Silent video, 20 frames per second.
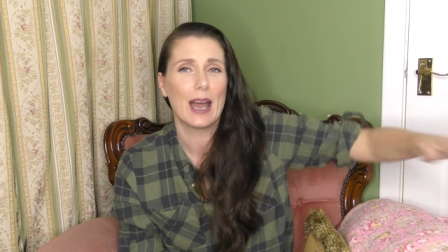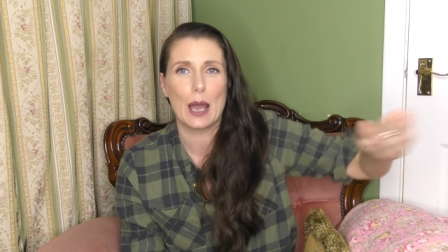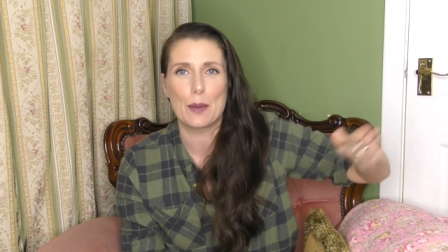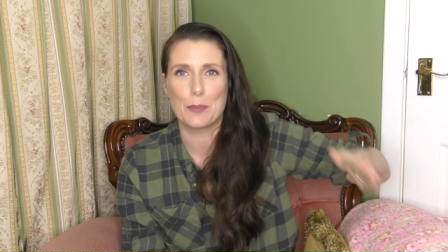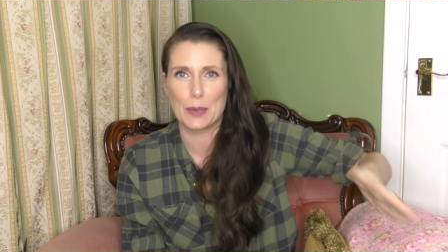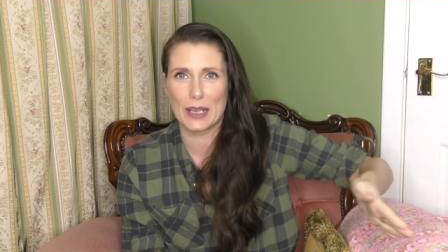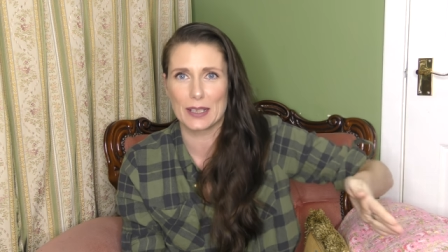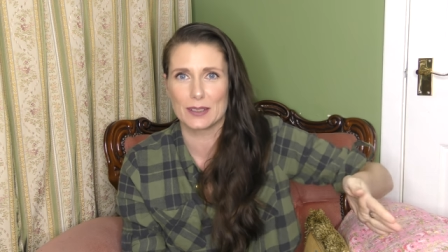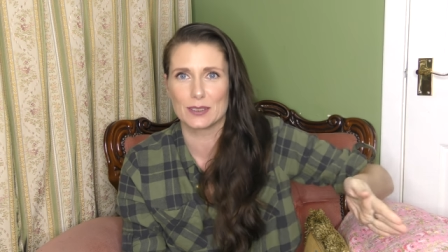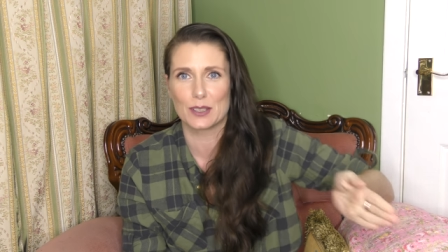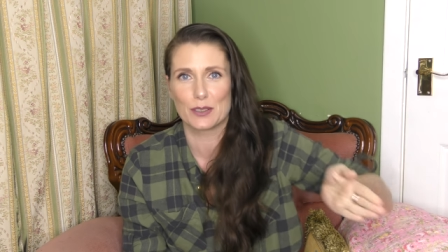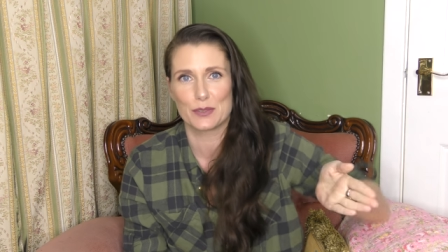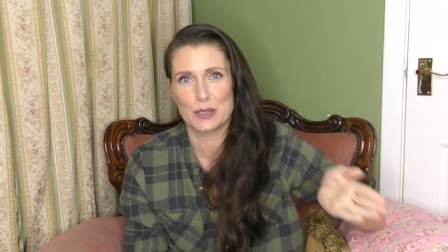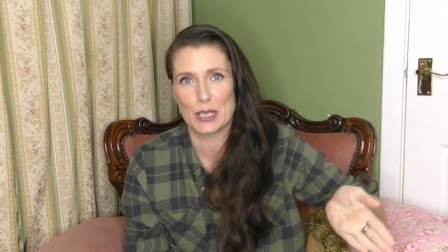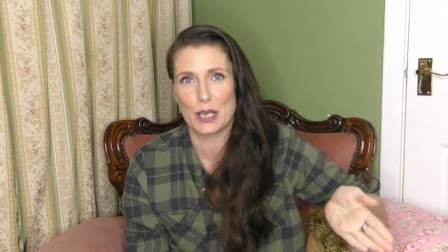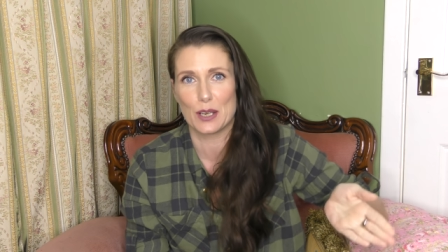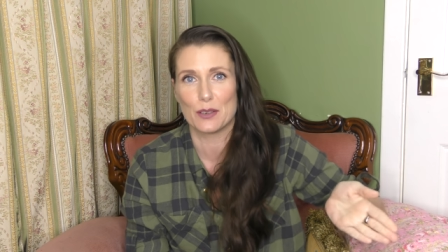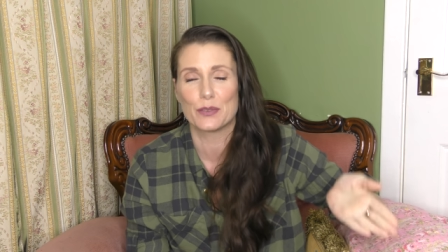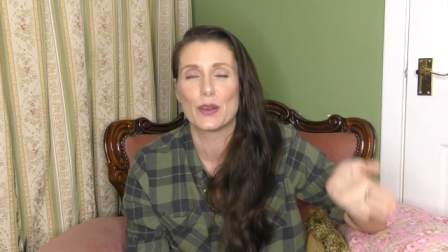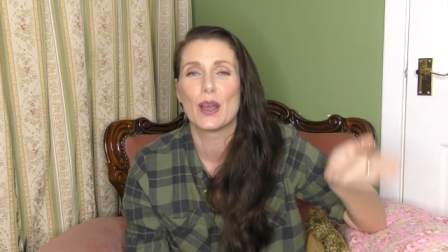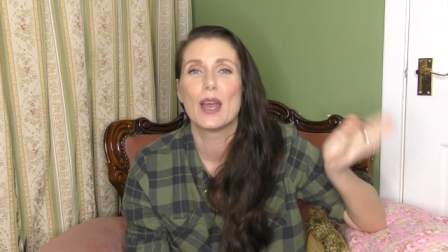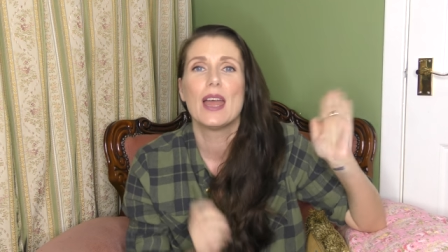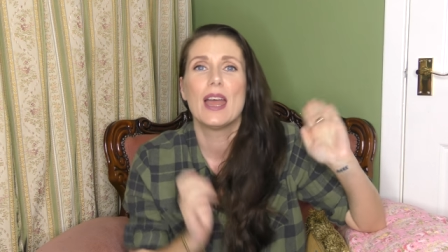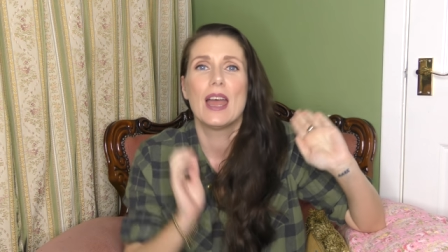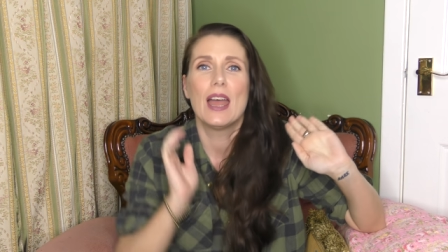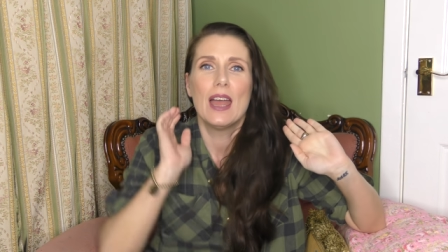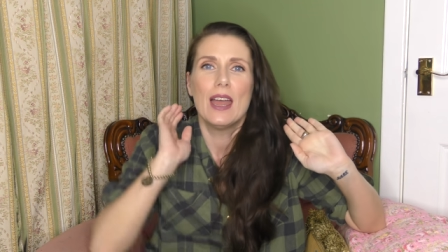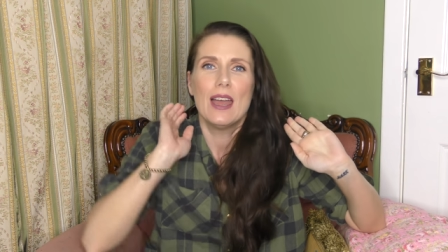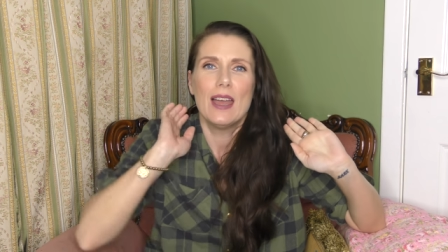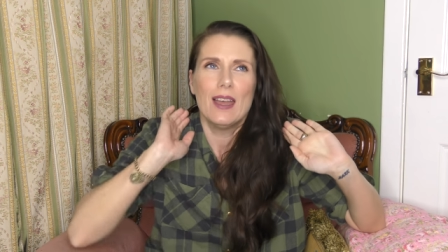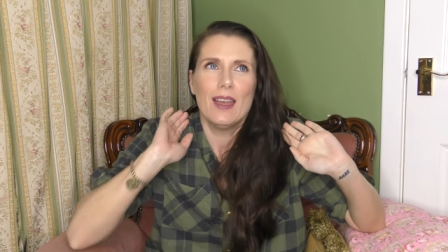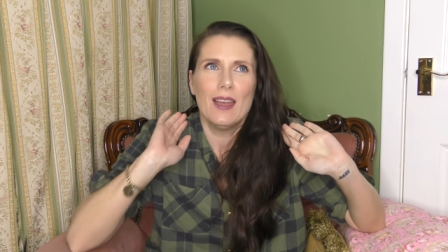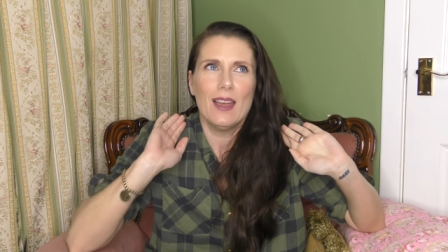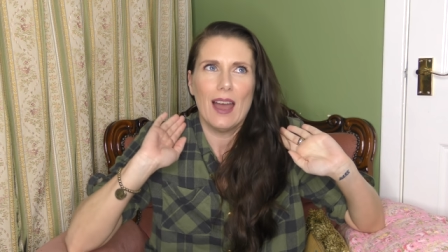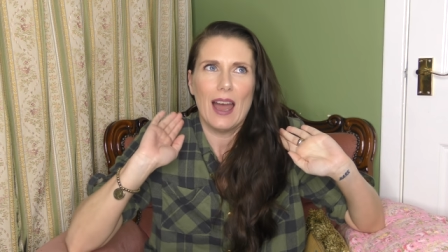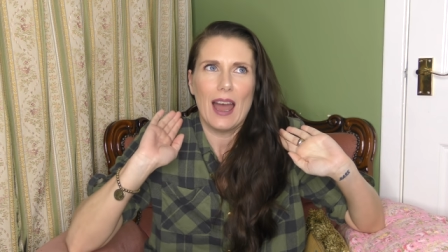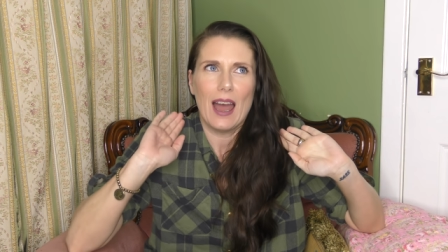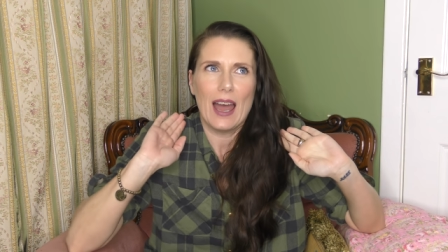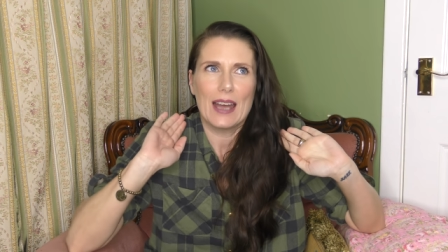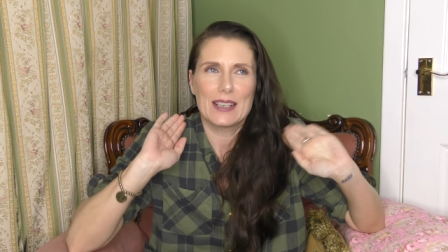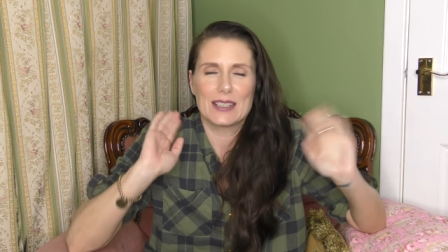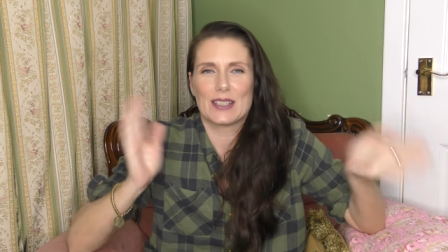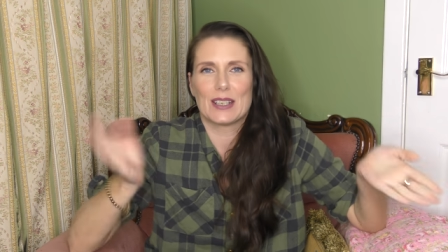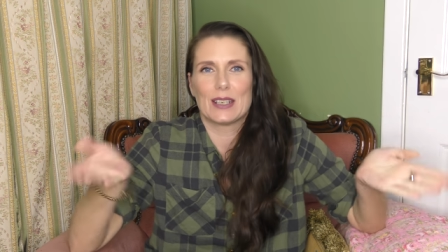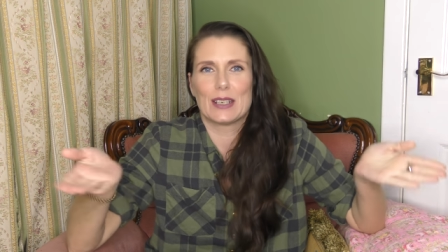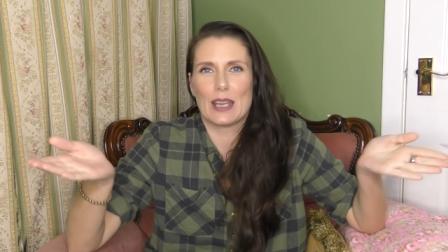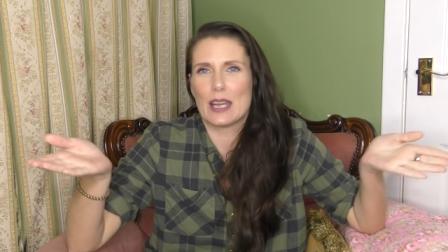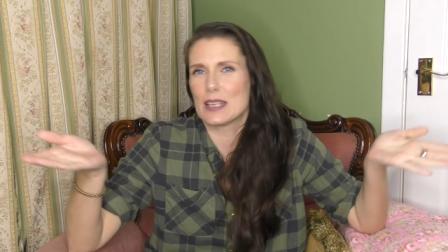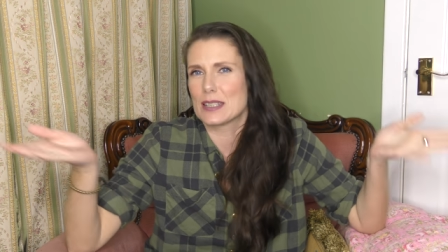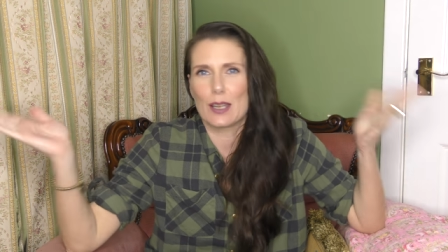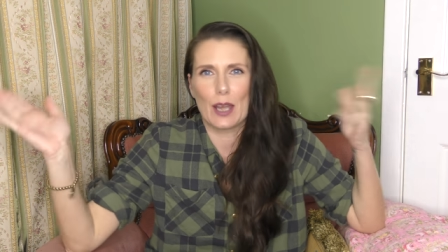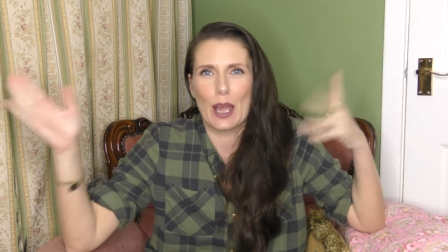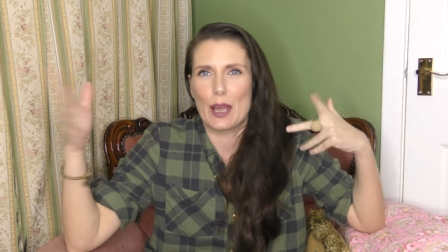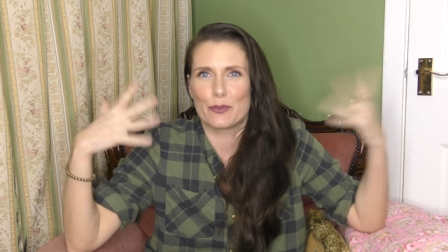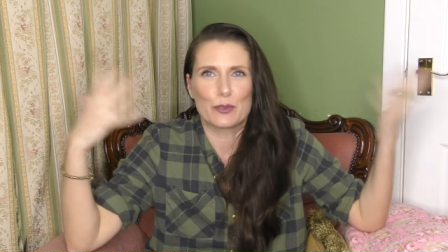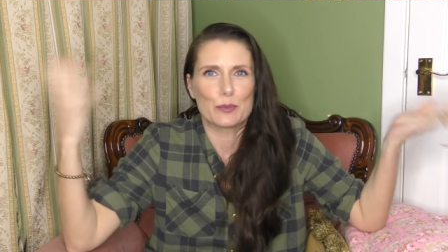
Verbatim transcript: a pile of stuff. I didn't, I've